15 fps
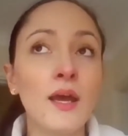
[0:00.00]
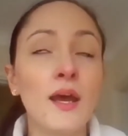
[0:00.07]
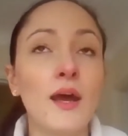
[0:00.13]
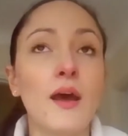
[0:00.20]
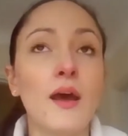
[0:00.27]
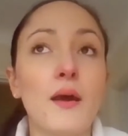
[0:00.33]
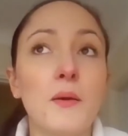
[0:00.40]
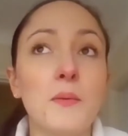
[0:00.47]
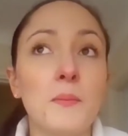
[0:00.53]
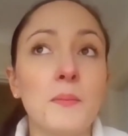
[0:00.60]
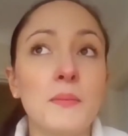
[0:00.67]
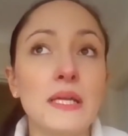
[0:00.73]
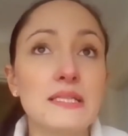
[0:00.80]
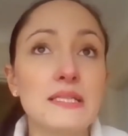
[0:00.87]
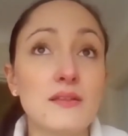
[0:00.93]

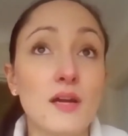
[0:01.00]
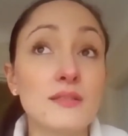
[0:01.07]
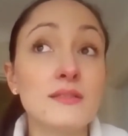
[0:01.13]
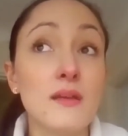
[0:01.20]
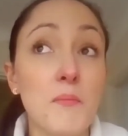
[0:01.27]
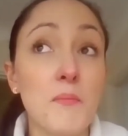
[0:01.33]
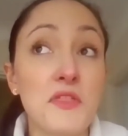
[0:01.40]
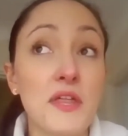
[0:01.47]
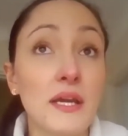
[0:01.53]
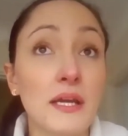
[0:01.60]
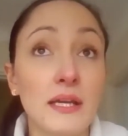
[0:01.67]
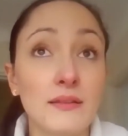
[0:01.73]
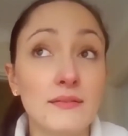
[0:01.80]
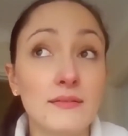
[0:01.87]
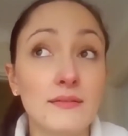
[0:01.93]
Um, it's not
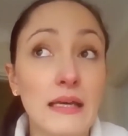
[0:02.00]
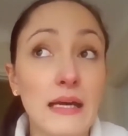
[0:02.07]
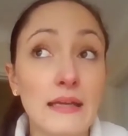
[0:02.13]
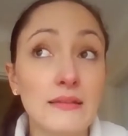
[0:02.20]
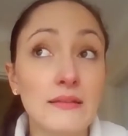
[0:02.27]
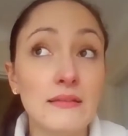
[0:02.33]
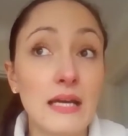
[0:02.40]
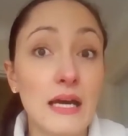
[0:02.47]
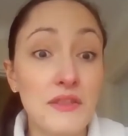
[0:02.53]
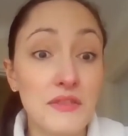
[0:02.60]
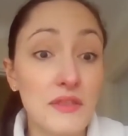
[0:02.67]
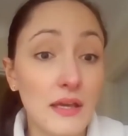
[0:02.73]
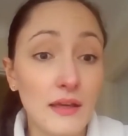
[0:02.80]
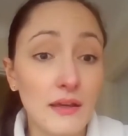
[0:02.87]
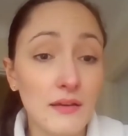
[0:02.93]
something that I
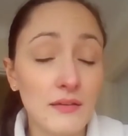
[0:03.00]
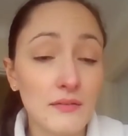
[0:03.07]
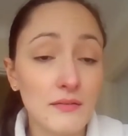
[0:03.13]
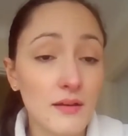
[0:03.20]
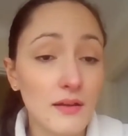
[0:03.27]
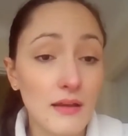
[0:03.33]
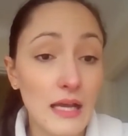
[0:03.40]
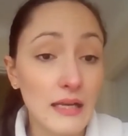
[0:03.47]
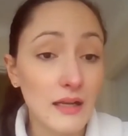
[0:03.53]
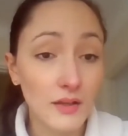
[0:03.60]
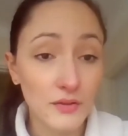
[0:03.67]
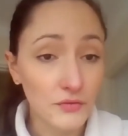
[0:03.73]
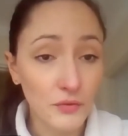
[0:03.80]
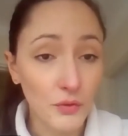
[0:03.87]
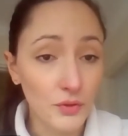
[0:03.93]
think any
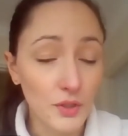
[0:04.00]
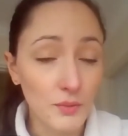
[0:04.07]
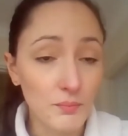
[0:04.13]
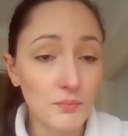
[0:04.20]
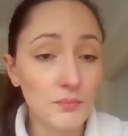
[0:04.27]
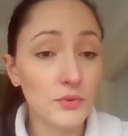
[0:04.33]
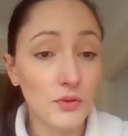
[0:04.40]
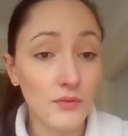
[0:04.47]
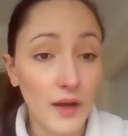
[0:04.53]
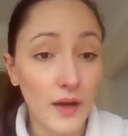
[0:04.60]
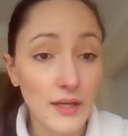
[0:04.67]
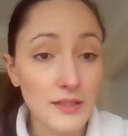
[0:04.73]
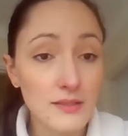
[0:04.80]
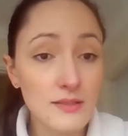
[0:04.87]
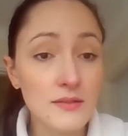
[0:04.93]
other forum
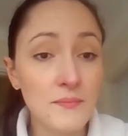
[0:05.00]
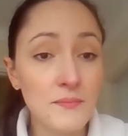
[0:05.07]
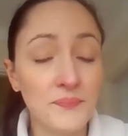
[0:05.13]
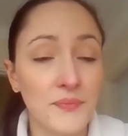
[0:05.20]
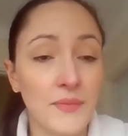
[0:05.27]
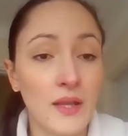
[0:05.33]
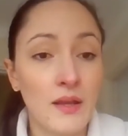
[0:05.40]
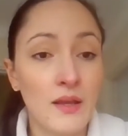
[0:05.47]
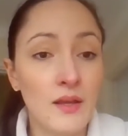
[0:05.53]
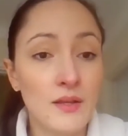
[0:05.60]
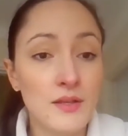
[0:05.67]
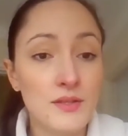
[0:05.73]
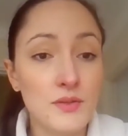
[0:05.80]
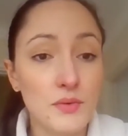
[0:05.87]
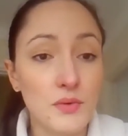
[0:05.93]
provides.
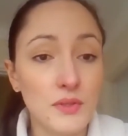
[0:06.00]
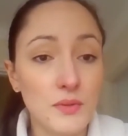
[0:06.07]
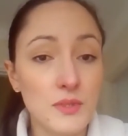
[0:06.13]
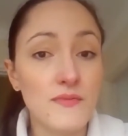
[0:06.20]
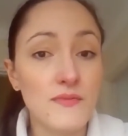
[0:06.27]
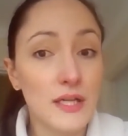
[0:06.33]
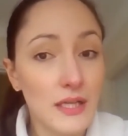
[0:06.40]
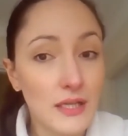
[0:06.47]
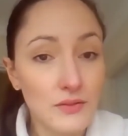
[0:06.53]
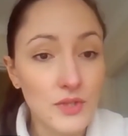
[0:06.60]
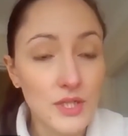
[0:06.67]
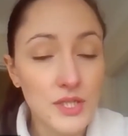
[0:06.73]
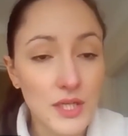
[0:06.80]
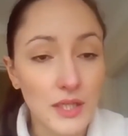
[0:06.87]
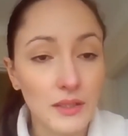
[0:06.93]
So it was very
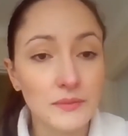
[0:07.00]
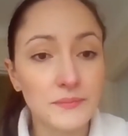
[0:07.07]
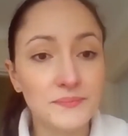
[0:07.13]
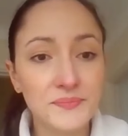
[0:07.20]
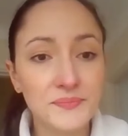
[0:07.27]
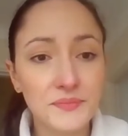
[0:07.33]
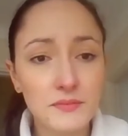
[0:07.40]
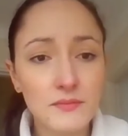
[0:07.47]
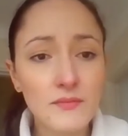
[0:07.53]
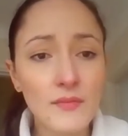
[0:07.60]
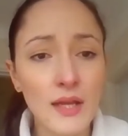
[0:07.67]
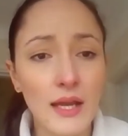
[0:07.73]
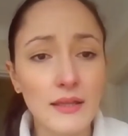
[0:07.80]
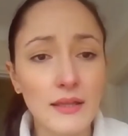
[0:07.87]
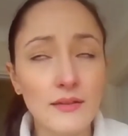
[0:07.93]
enriching.
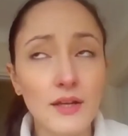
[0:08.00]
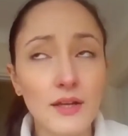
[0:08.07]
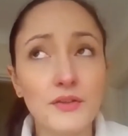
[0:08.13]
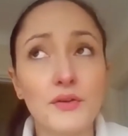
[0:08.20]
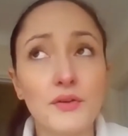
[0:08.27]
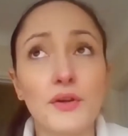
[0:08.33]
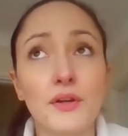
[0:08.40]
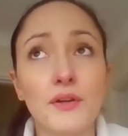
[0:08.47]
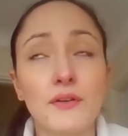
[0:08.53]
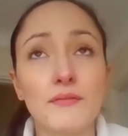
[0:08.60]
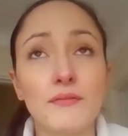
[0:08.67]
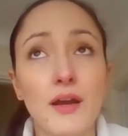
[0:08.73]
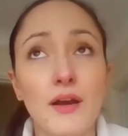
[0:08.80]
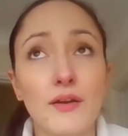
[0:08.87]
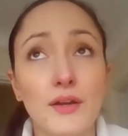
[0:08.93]
And another
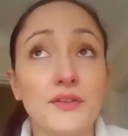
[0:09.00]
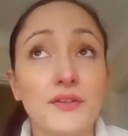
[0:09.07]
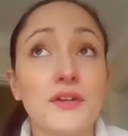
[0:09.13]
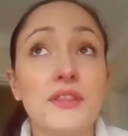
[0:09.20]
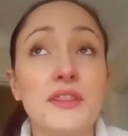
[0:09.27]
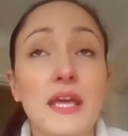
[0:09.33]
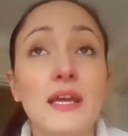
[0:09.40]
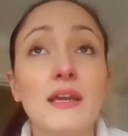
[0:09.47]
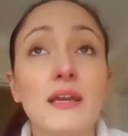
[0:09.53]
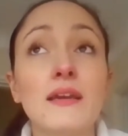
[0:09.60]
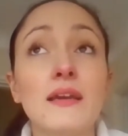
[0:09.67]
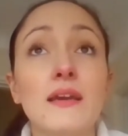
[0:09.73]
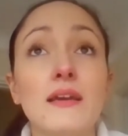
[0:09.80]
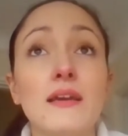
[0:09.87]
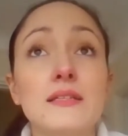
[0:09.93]
another thing
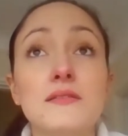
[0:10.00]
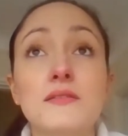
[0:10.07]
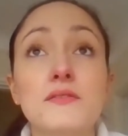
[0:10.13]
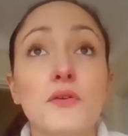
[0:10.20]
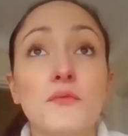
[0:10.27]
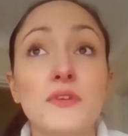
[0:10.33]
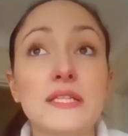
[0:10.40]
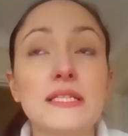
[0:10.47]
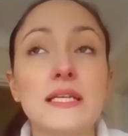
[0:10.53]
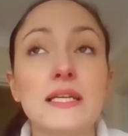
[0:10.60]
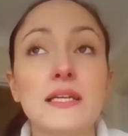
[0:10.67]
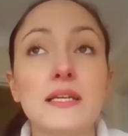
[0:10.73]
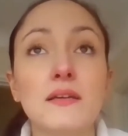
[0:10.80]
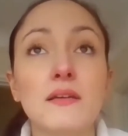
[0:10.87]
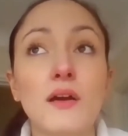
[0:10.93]
is
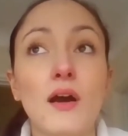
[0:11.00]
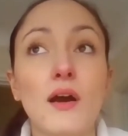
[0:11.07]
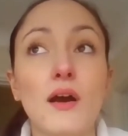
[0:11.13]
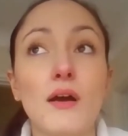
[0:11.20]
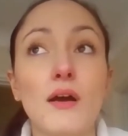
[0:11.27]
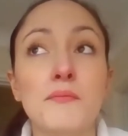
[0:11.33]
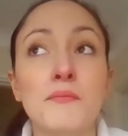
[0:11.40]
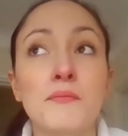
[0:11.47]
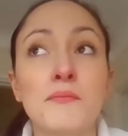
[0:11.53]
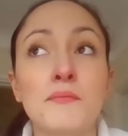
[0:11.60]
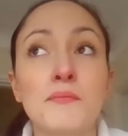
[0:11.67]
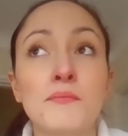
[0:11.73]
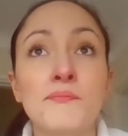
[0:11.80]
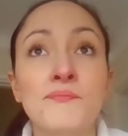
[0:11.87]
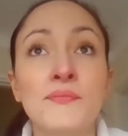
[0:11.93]
obviously um,